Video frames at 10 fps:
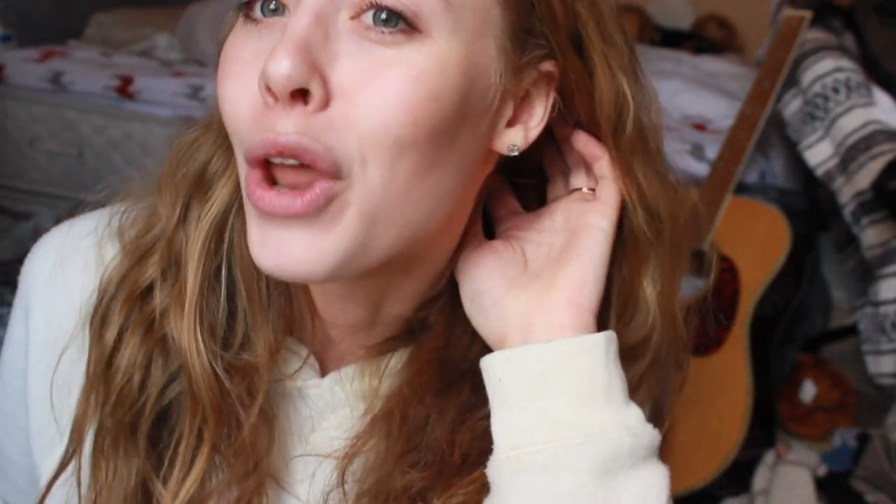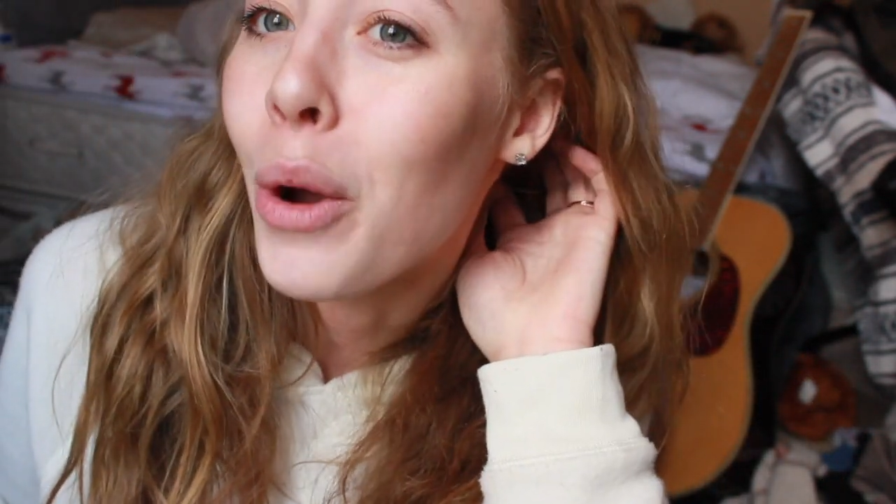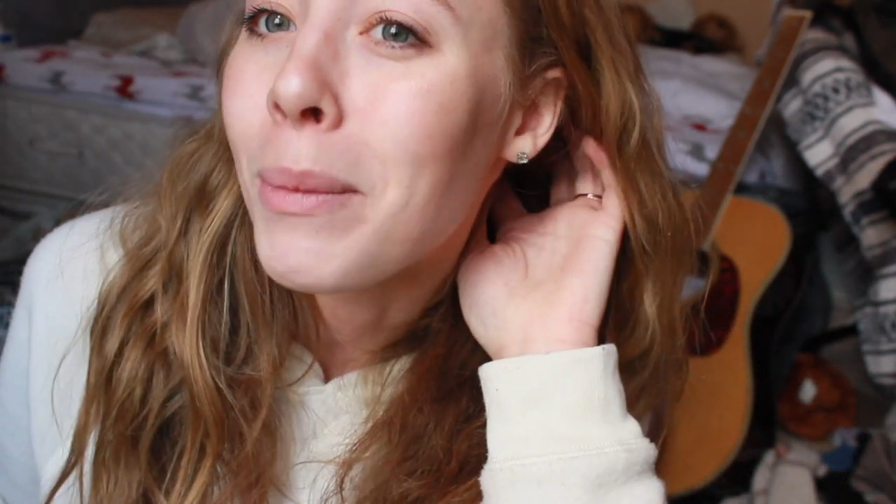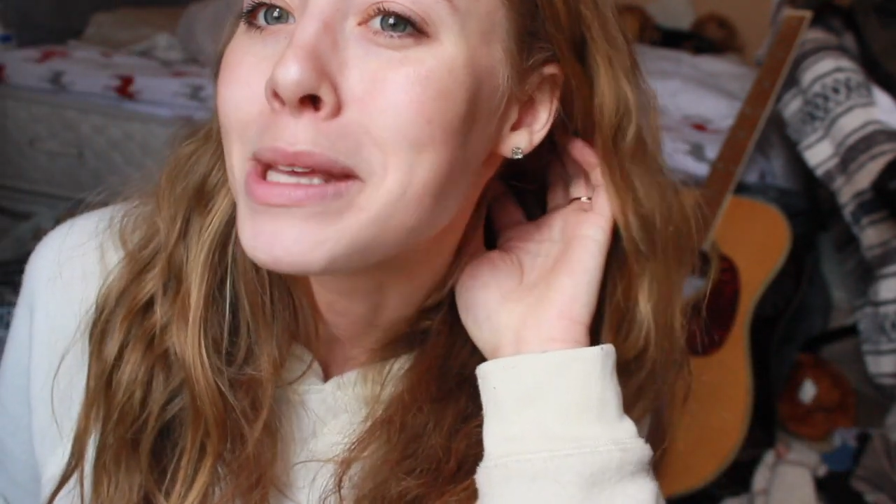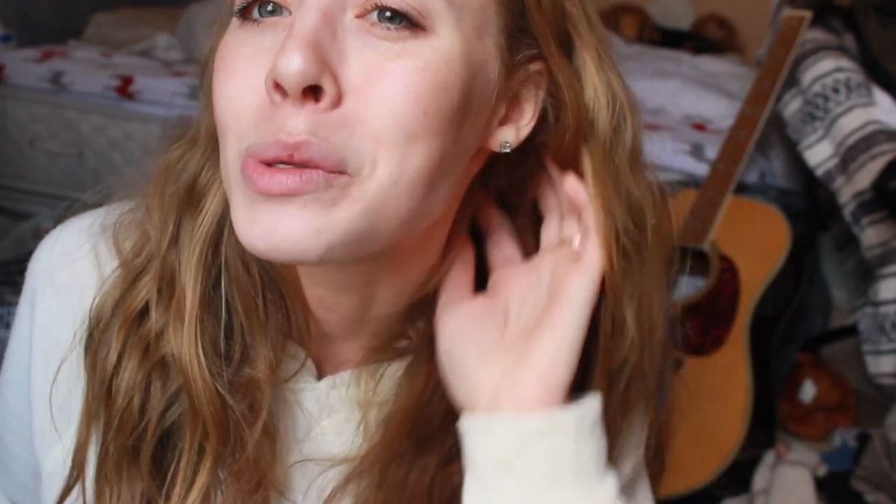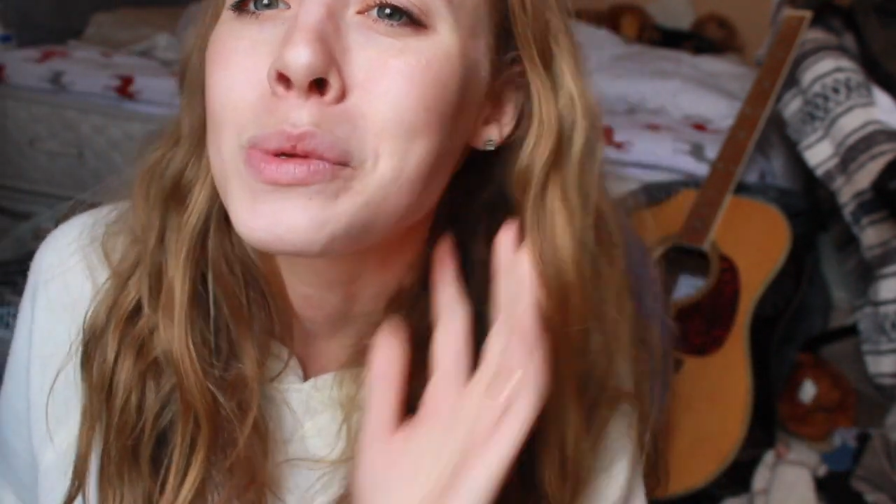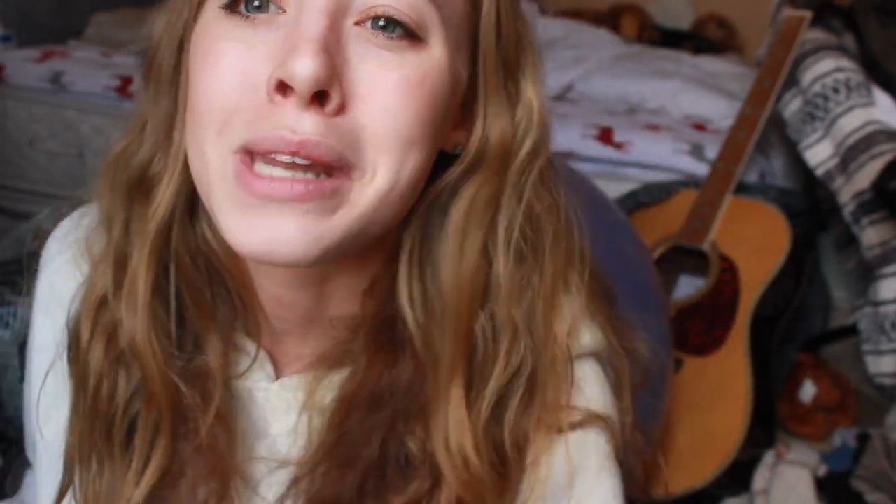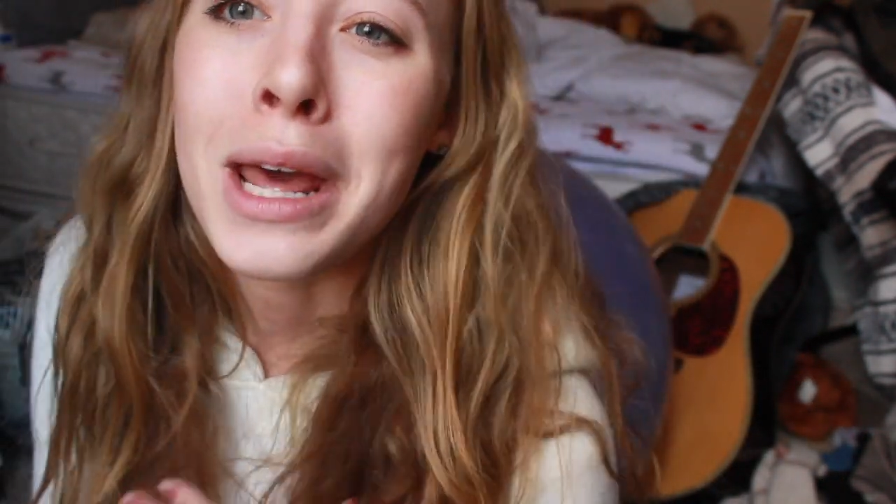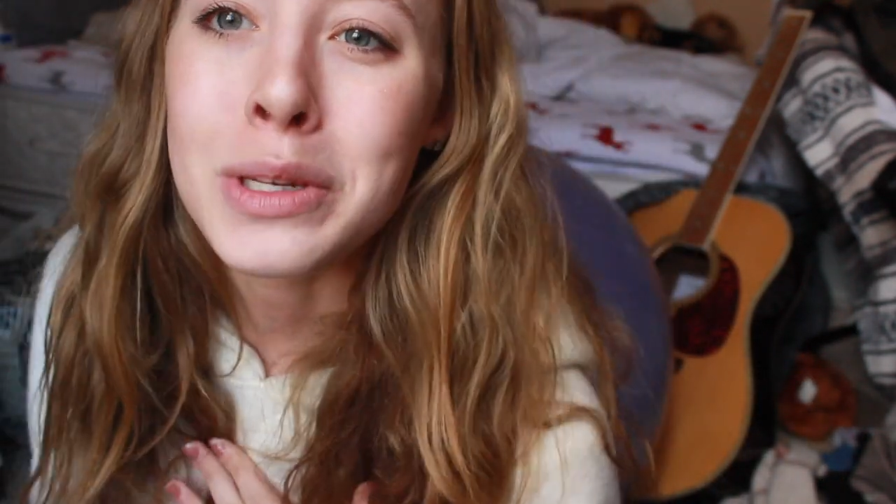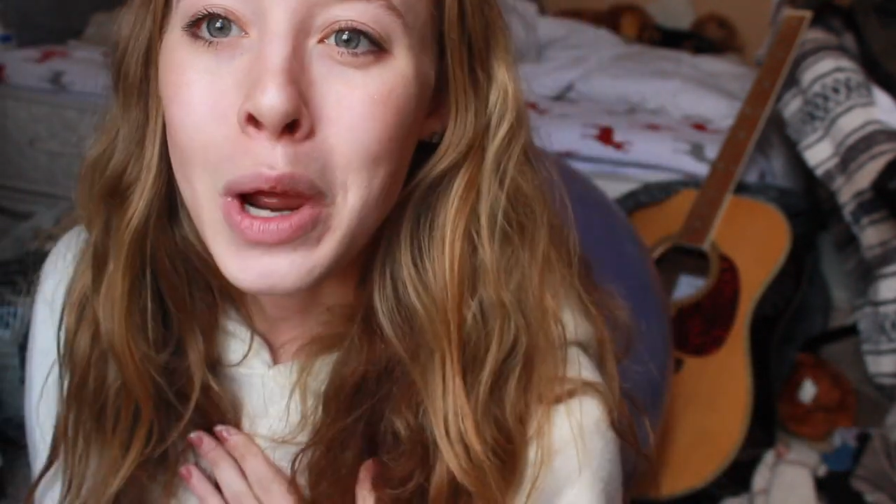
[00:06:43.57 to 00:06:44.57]
no, my soul's
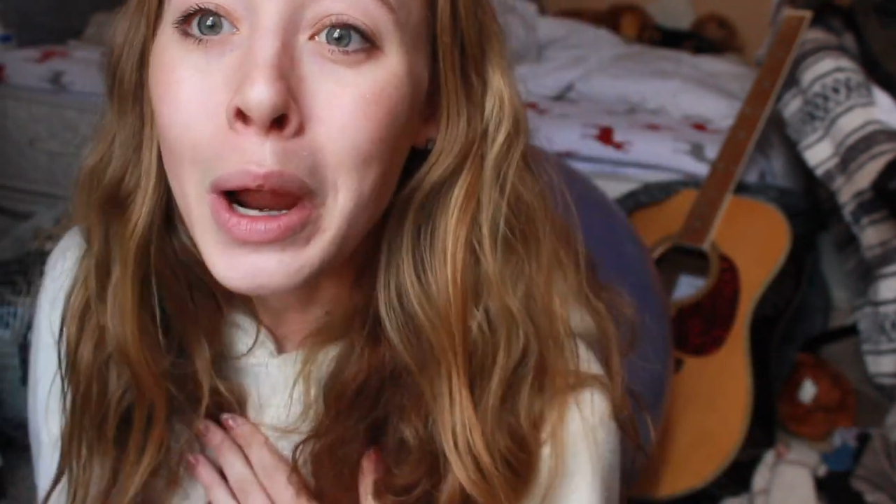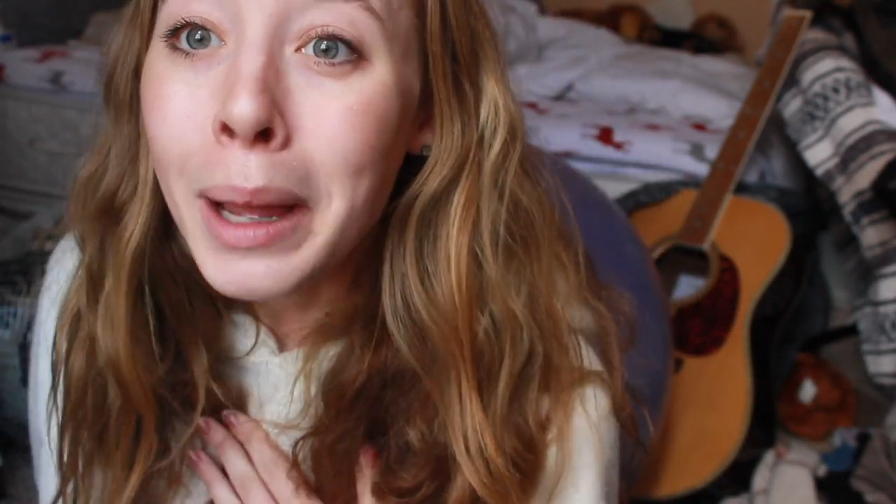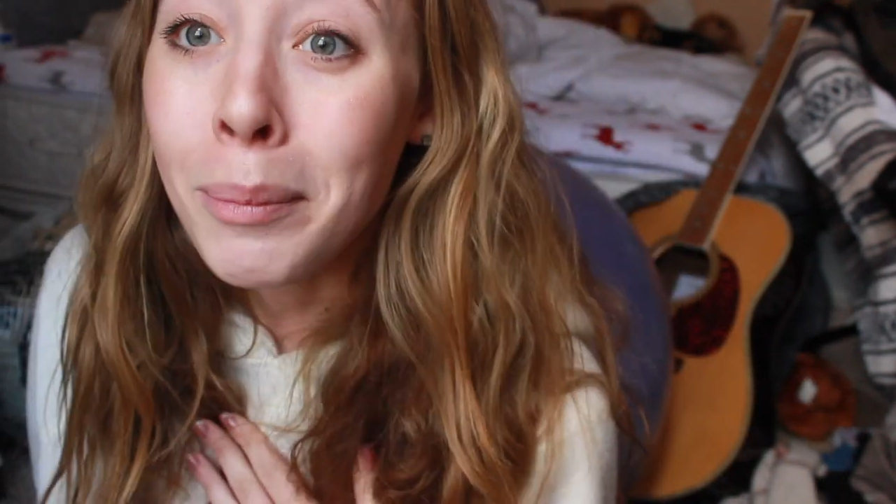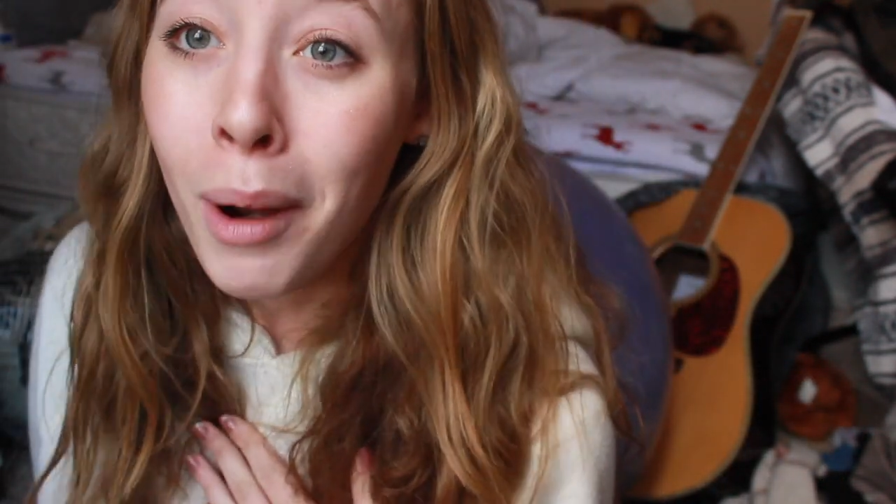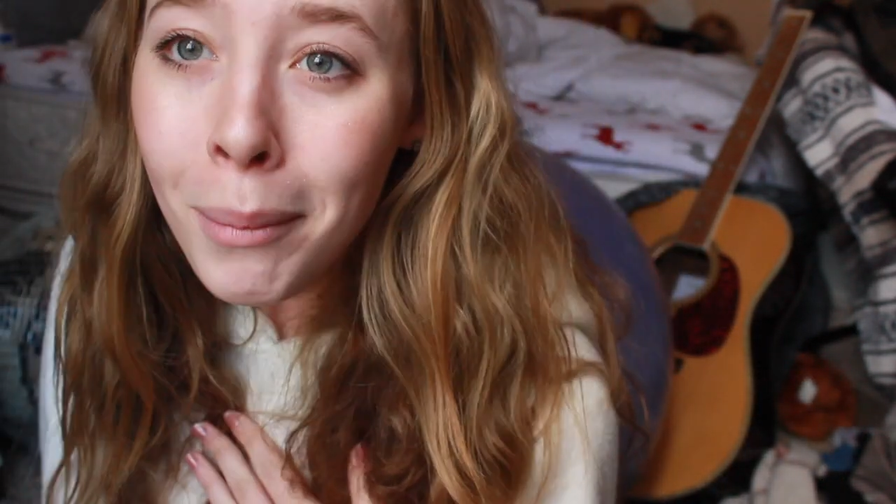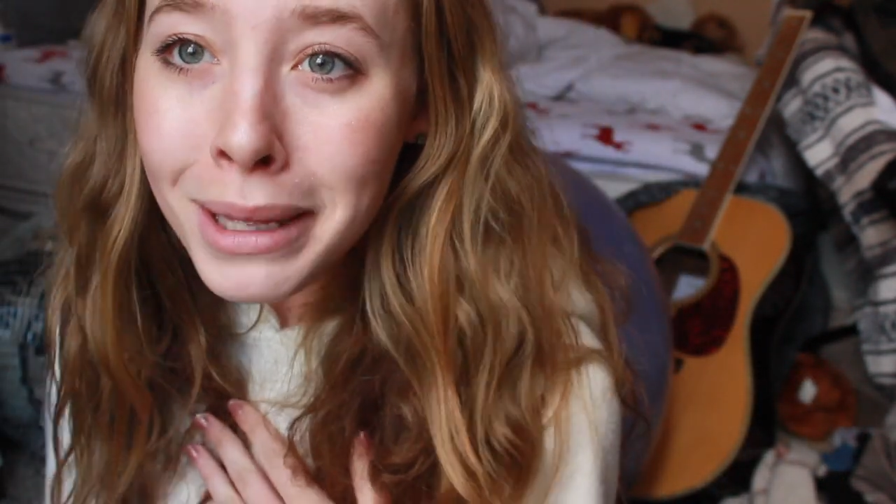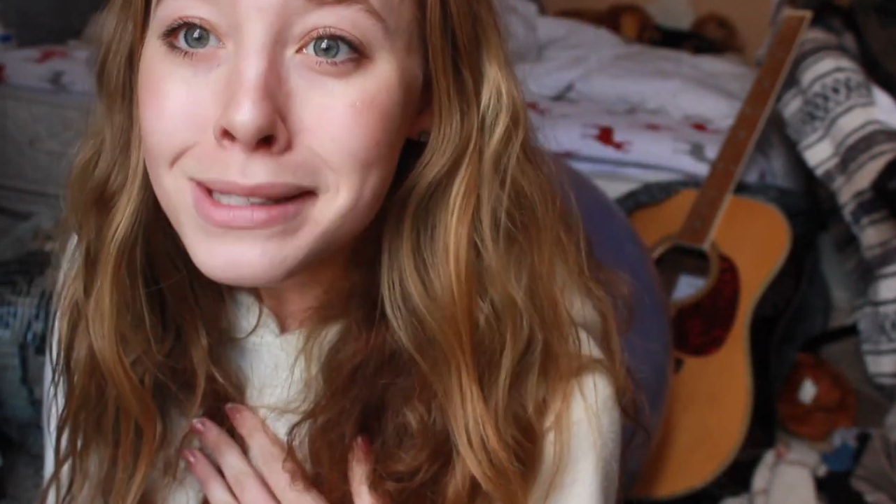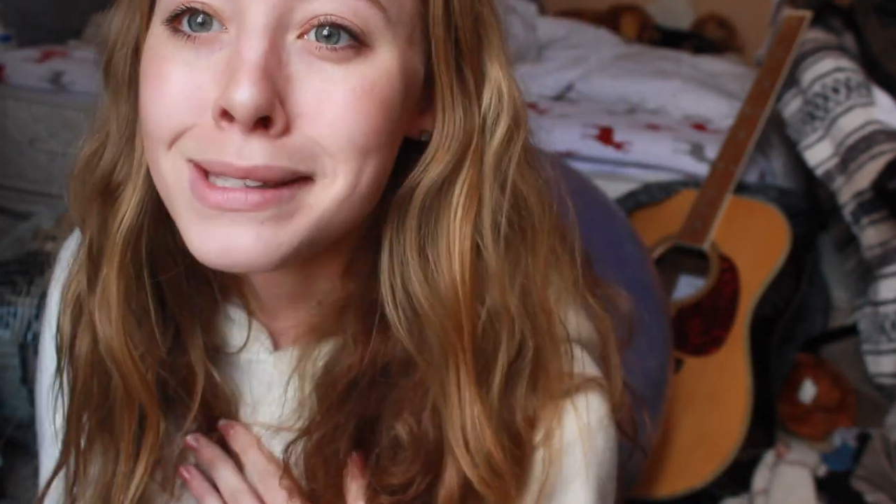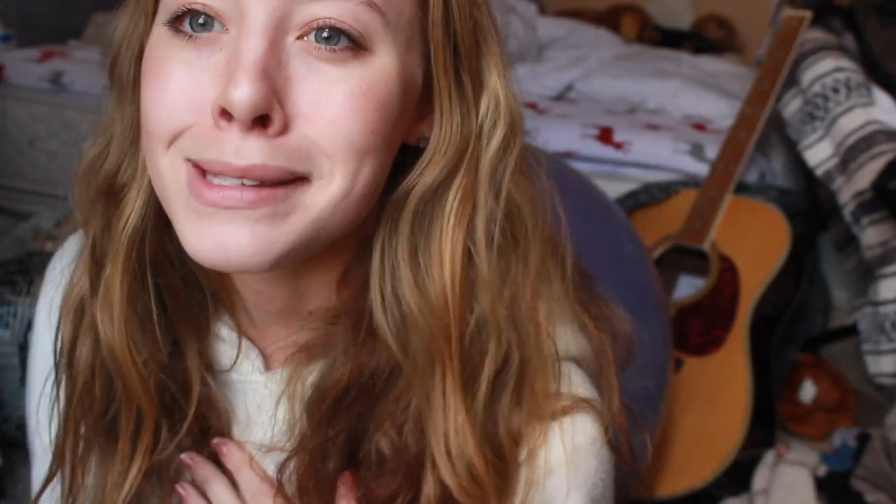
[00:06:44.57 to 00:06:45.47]
not dark, I promise.